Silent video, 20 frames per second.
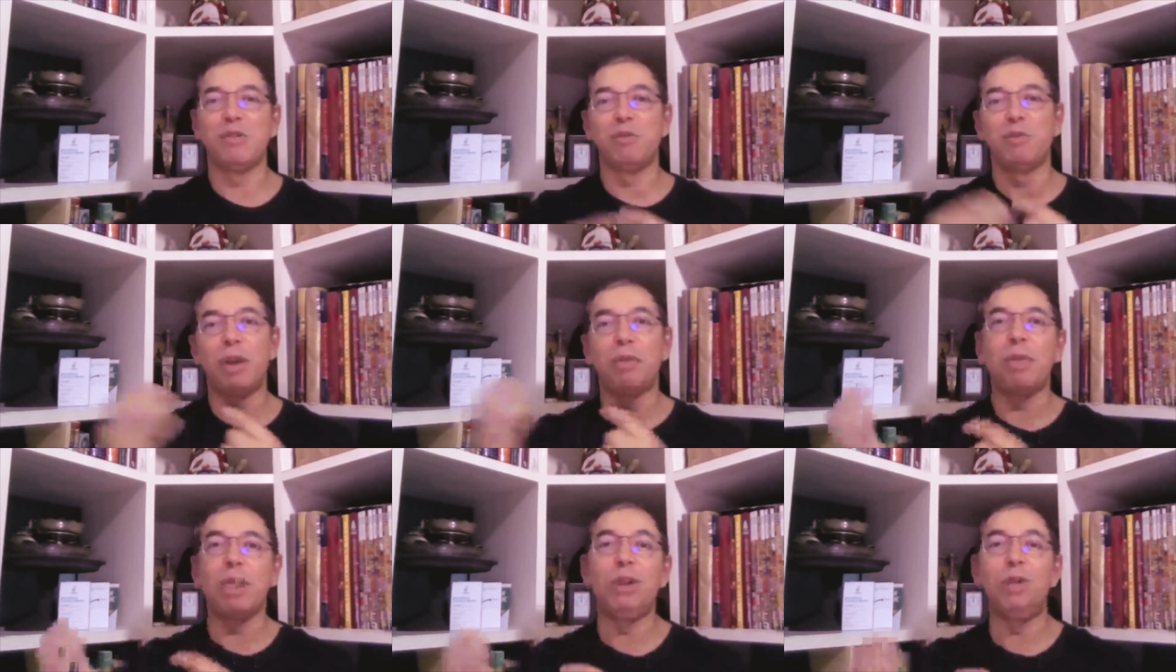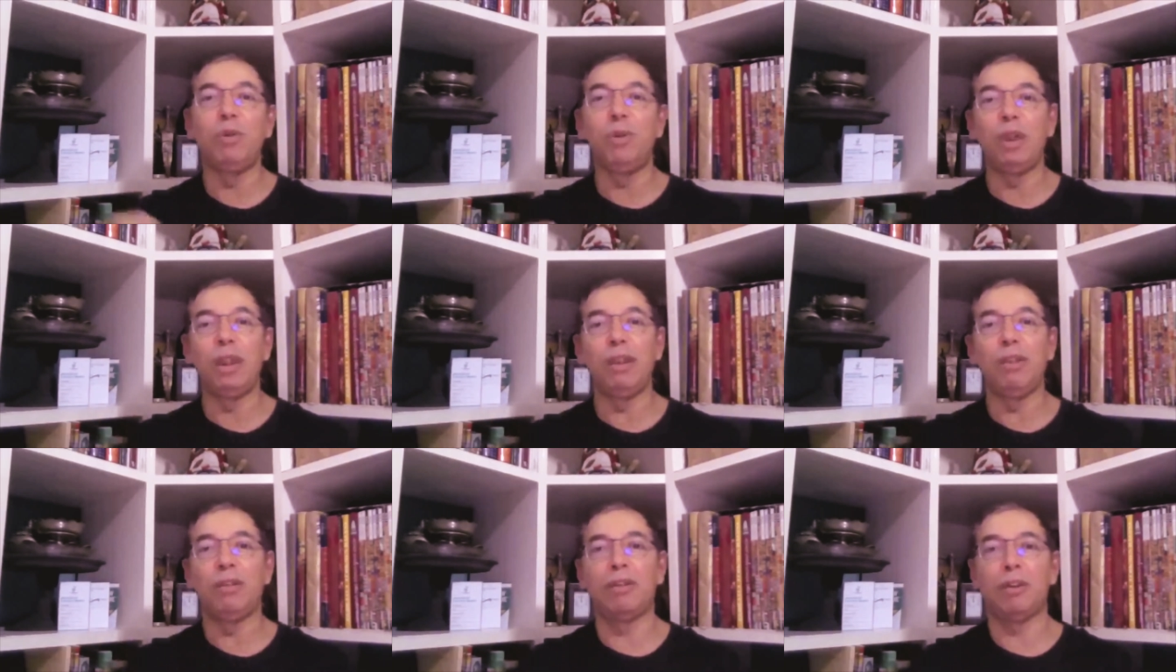What we
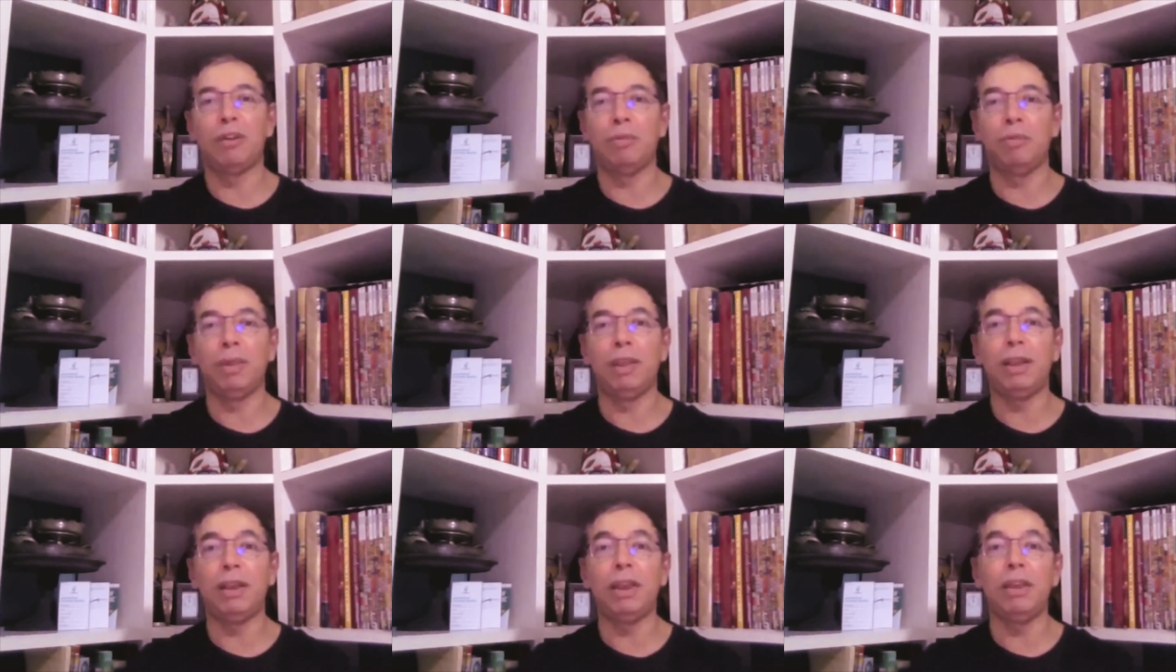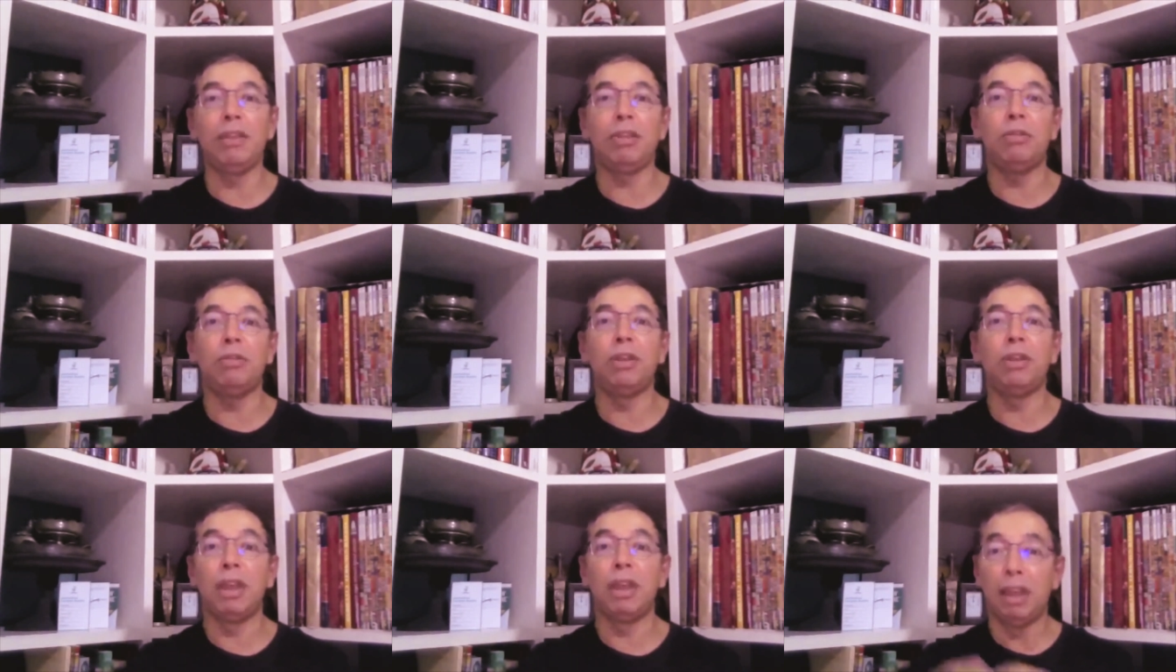do in hospital
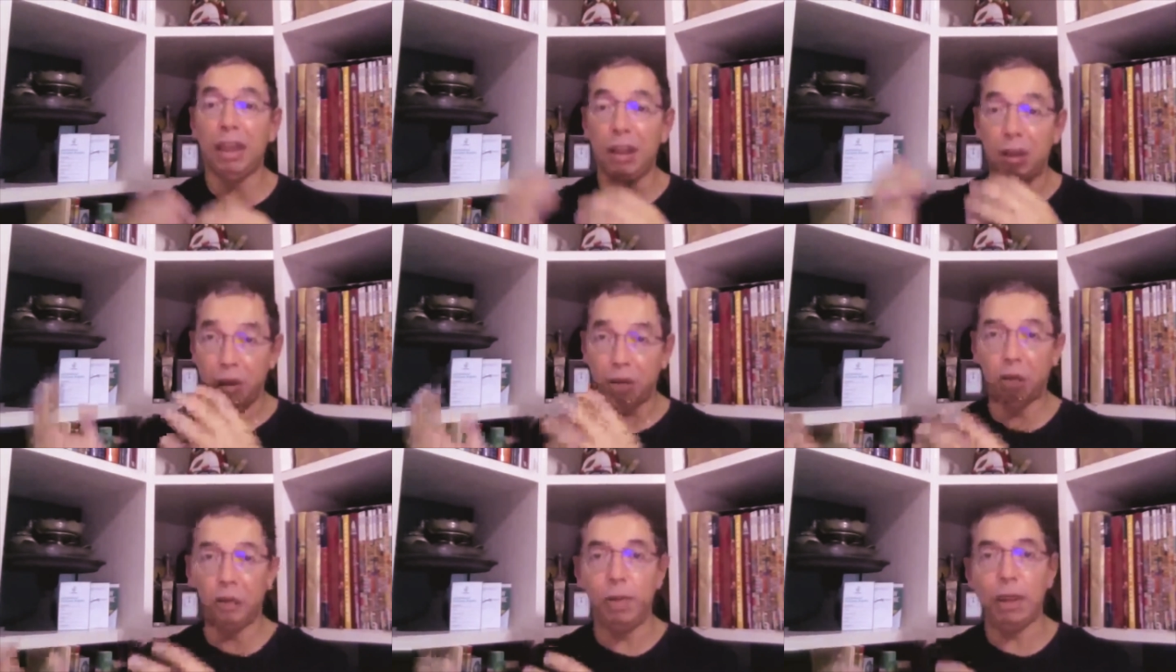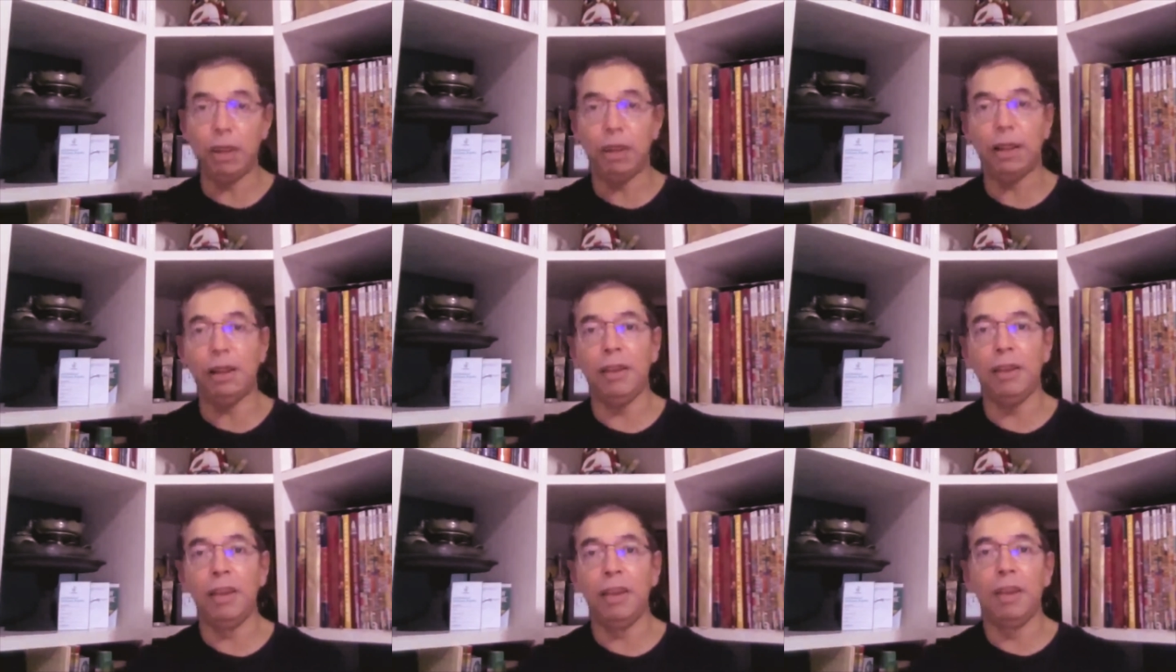is in
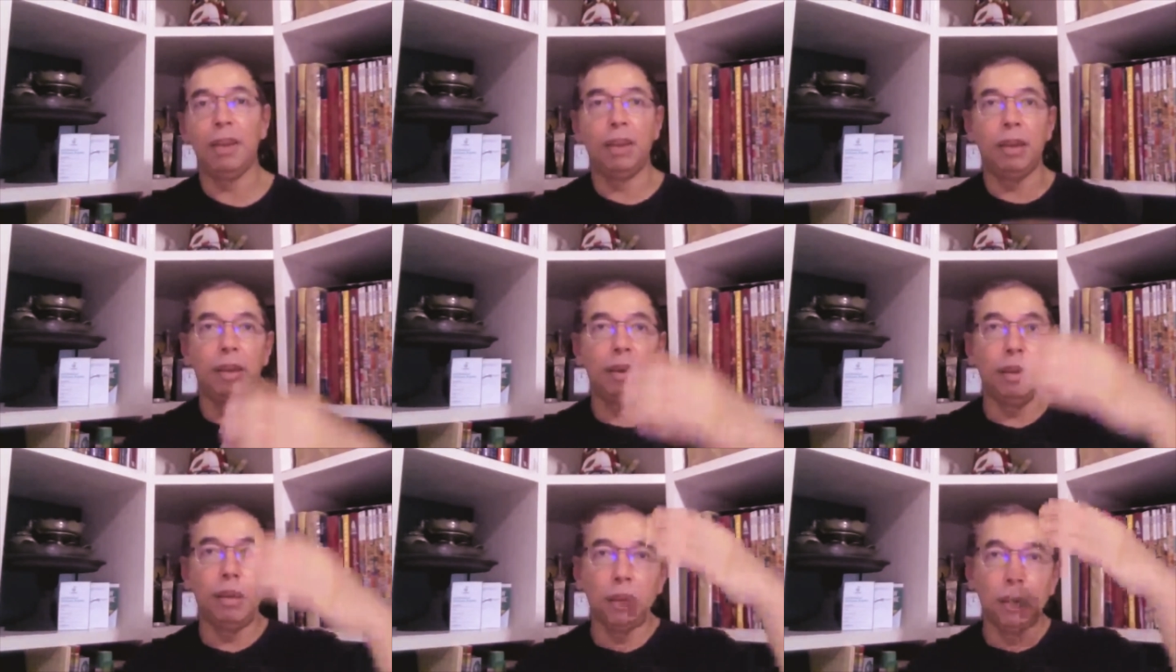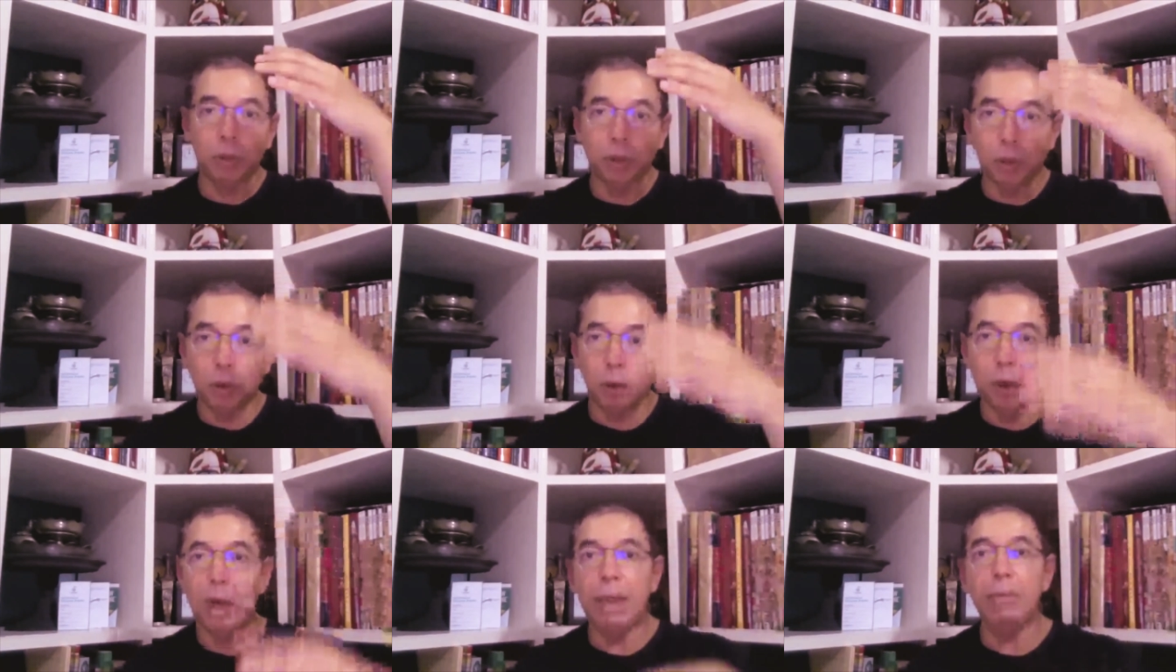hospital is
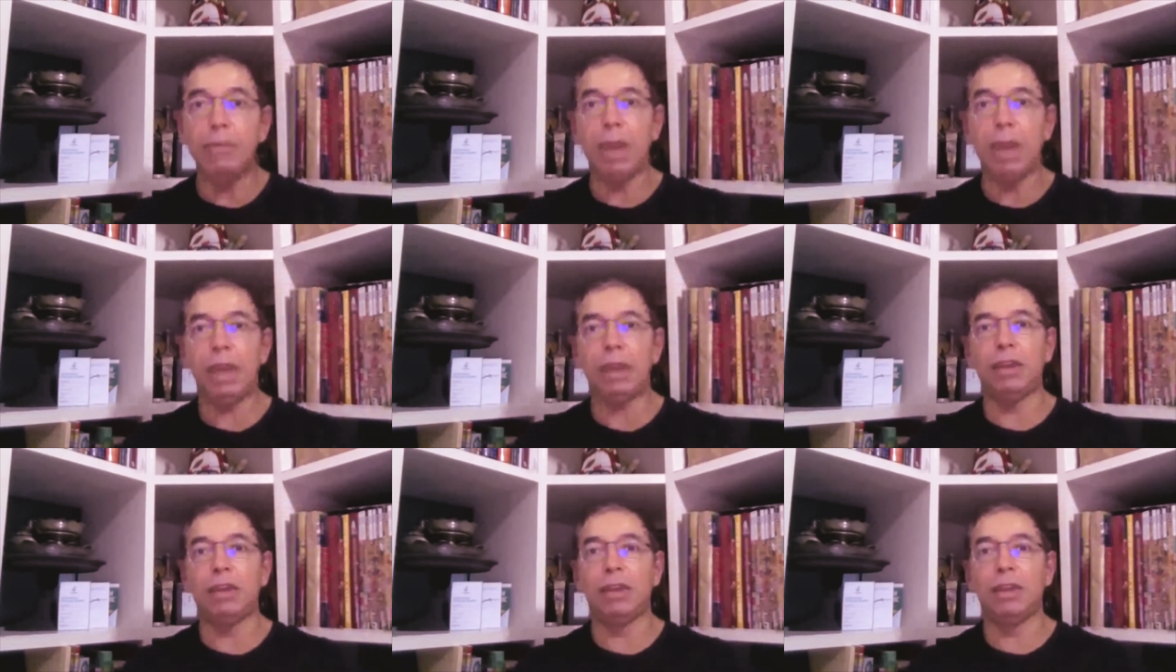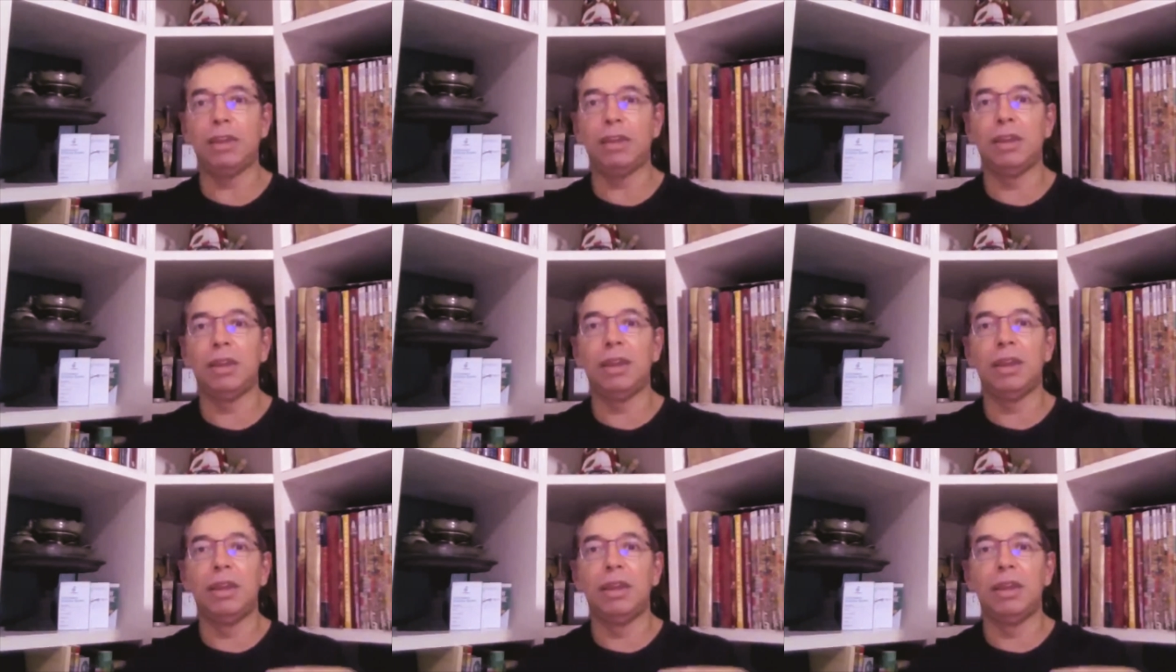to image